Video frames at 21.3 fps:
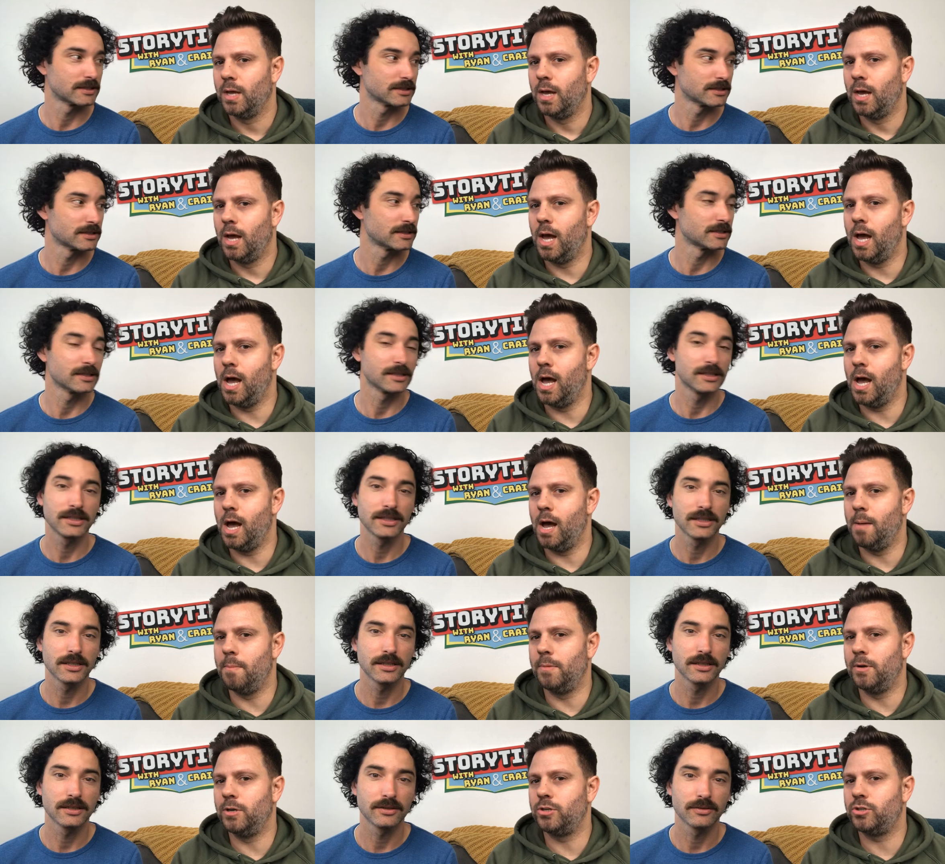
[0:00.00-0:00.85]

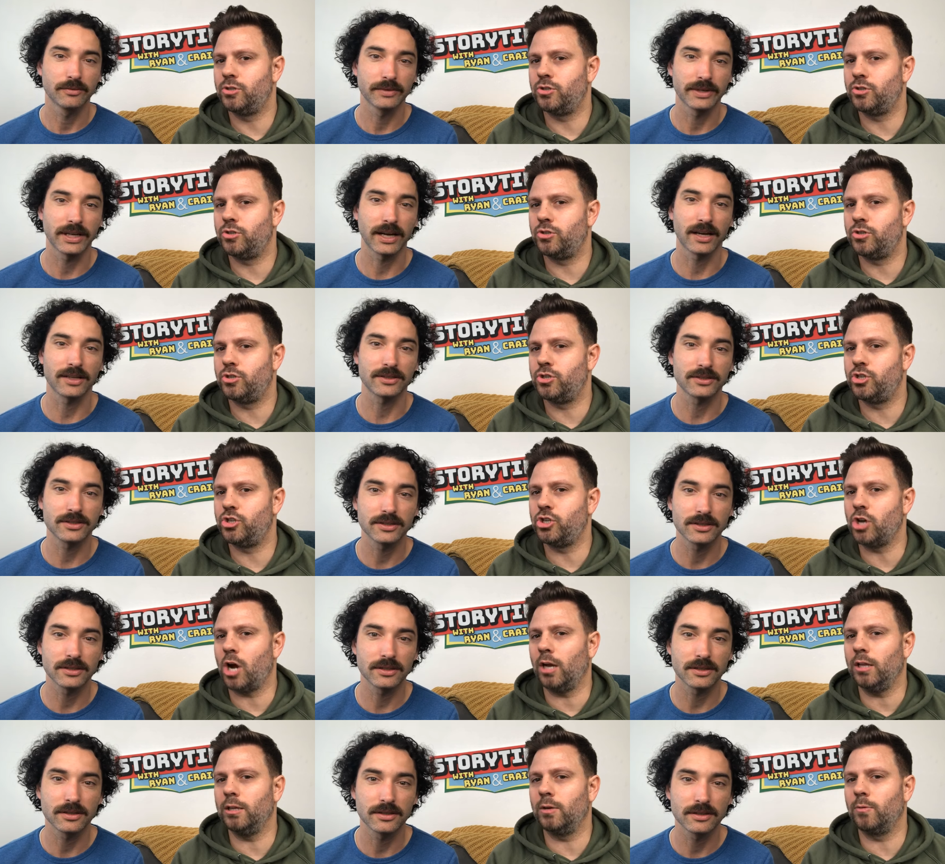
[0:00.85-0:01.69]
Speaker 1: Um, we got
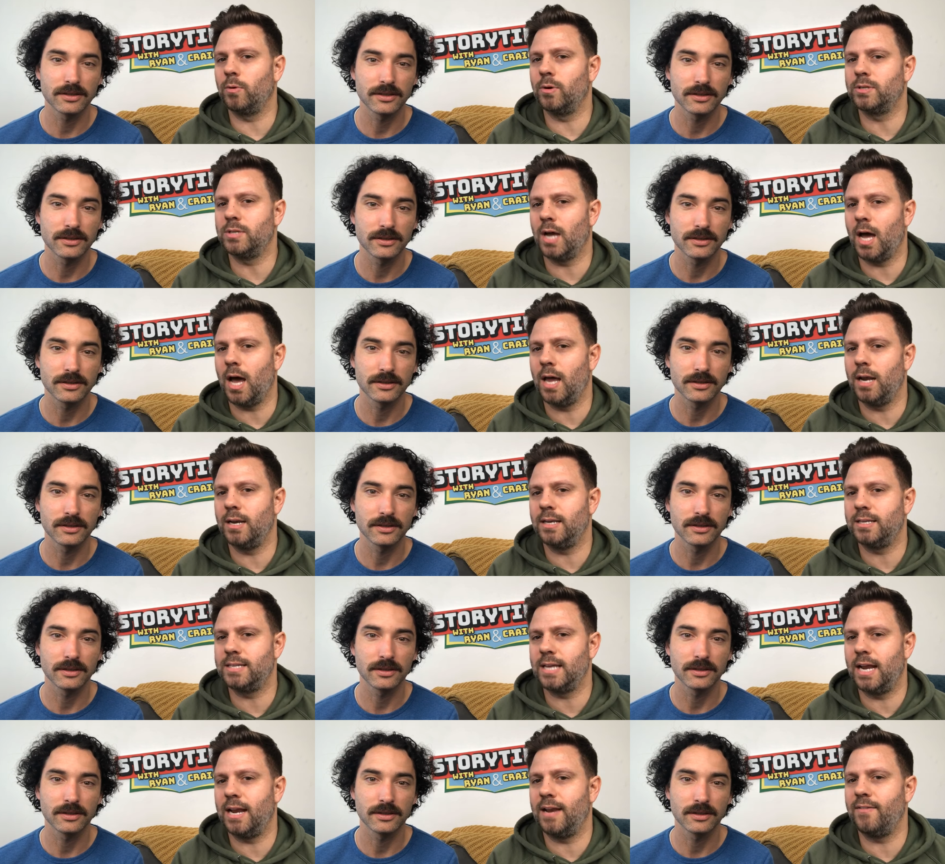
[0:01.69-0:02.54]
Speaker 2: Charlotte Rotan
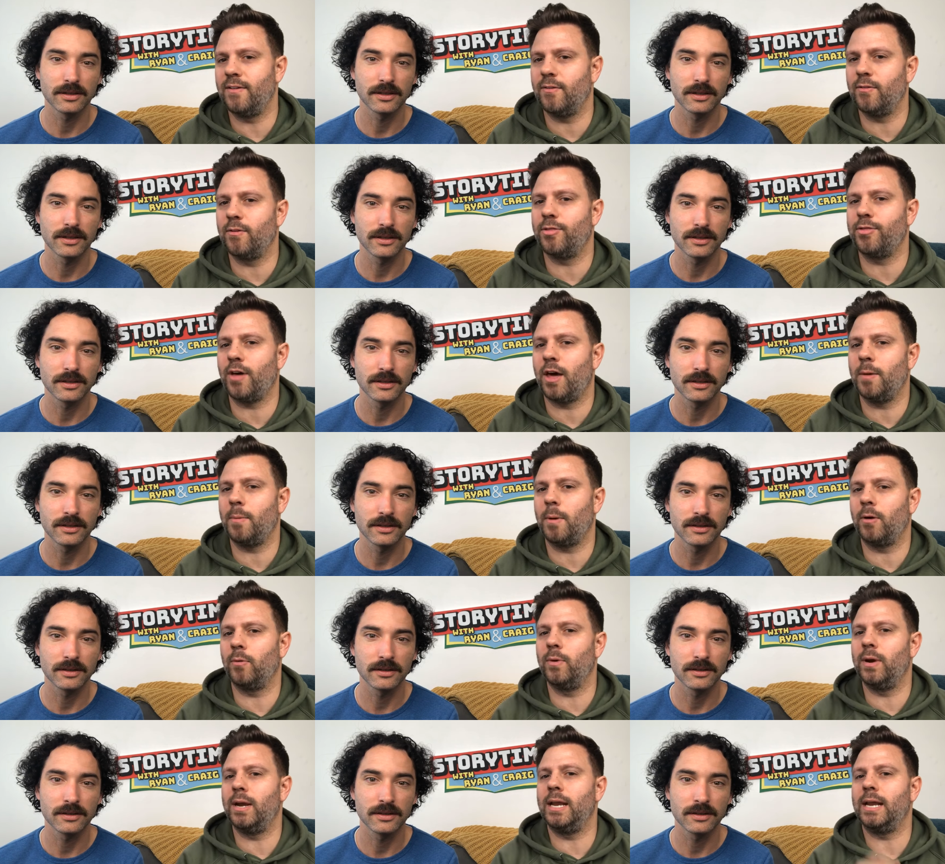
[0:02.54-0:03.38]
said, "Have you ever thought
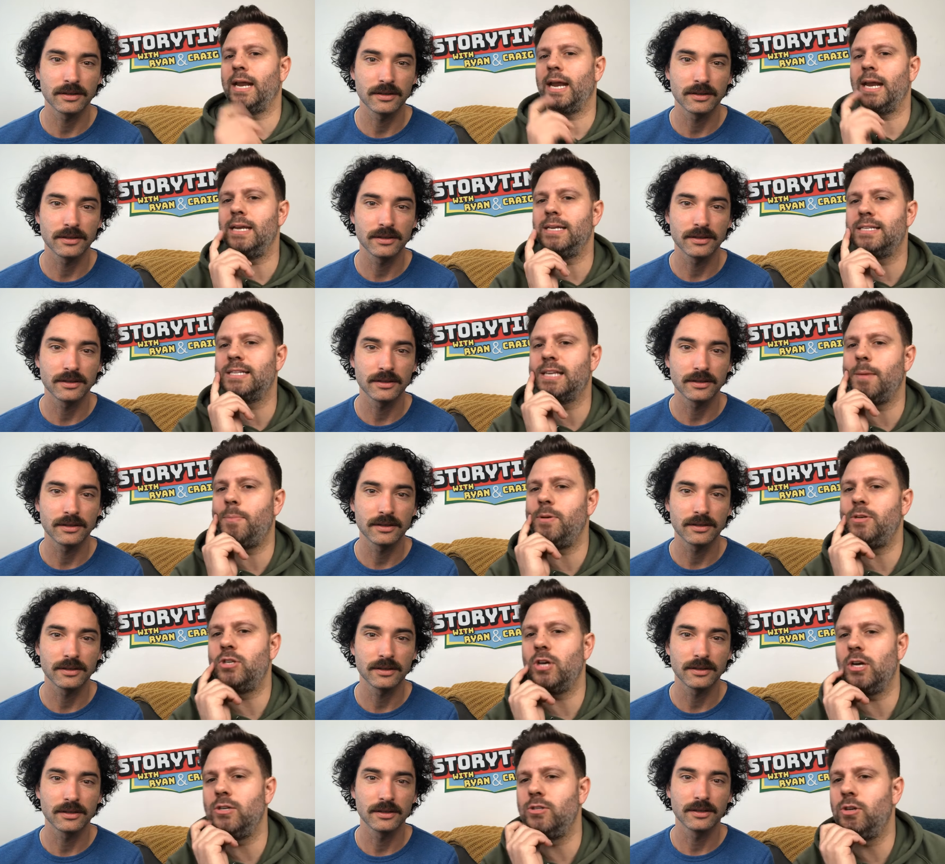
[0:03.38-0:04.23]
about reading any
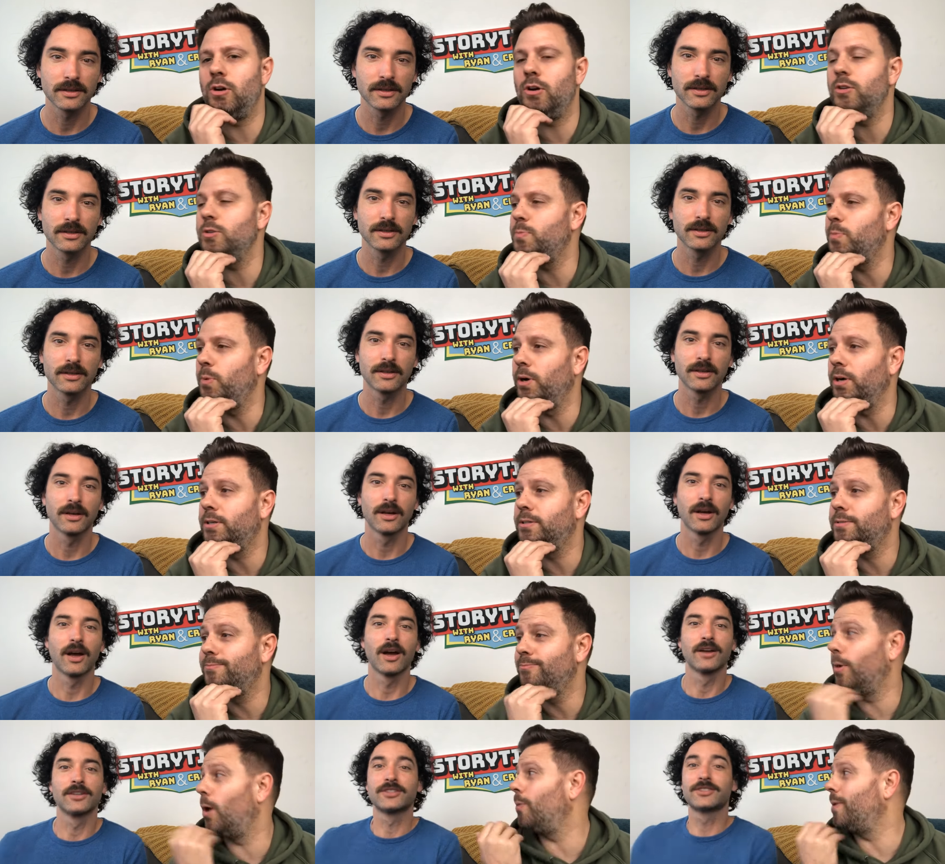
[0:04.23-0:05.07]
Skippyjon Jones
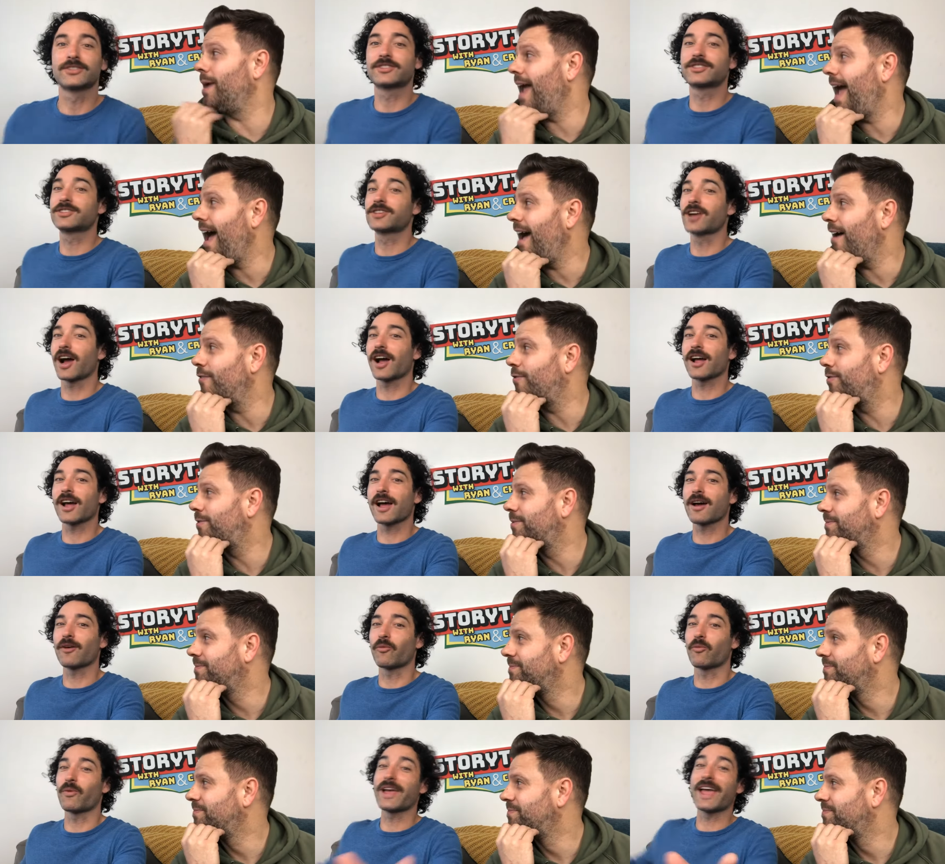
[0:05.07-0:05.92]
books?" Well, we
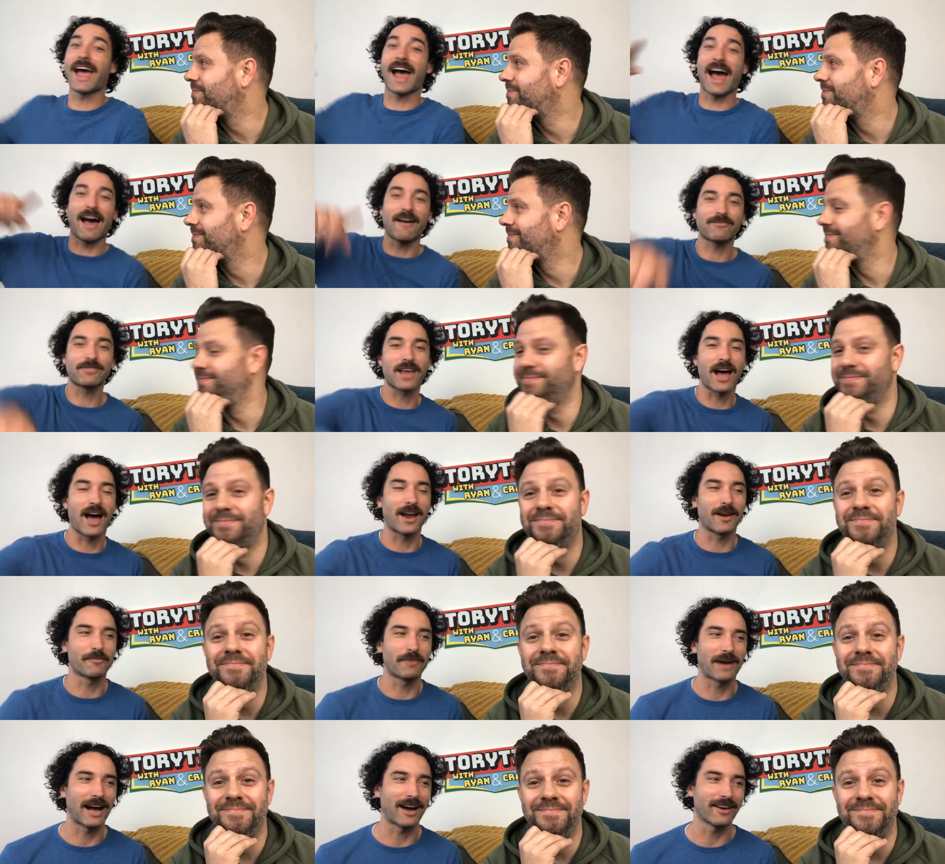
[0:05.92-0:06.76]
have.
Speaker 1: we have
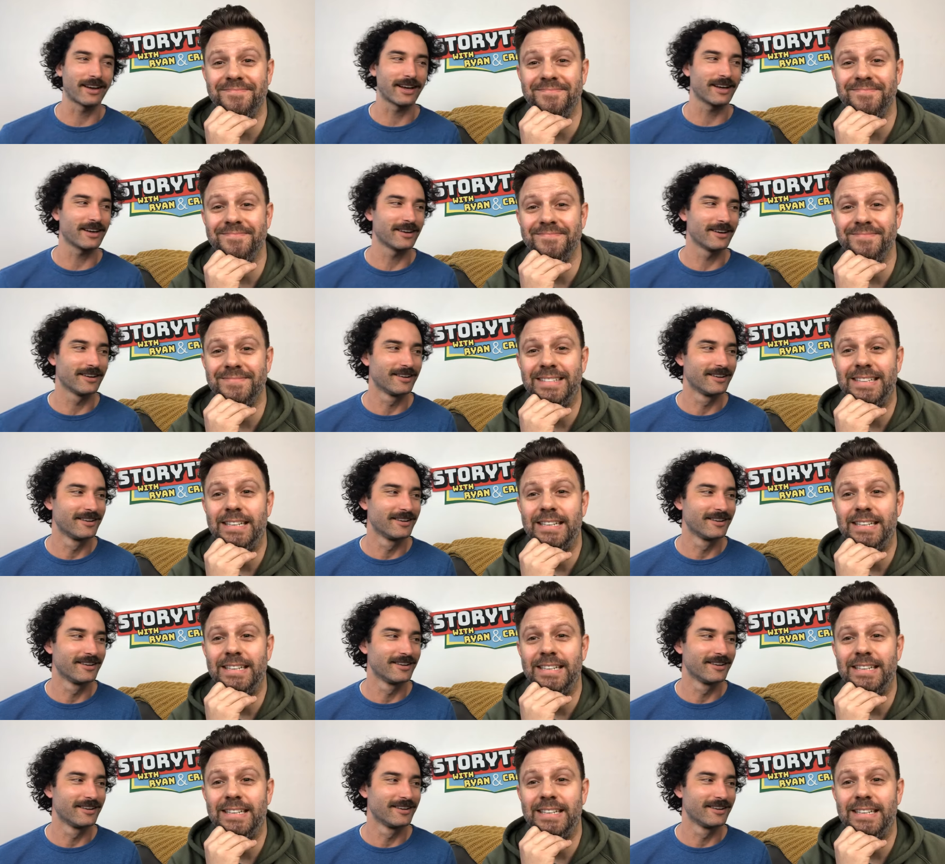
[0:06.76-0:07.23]
thought about it.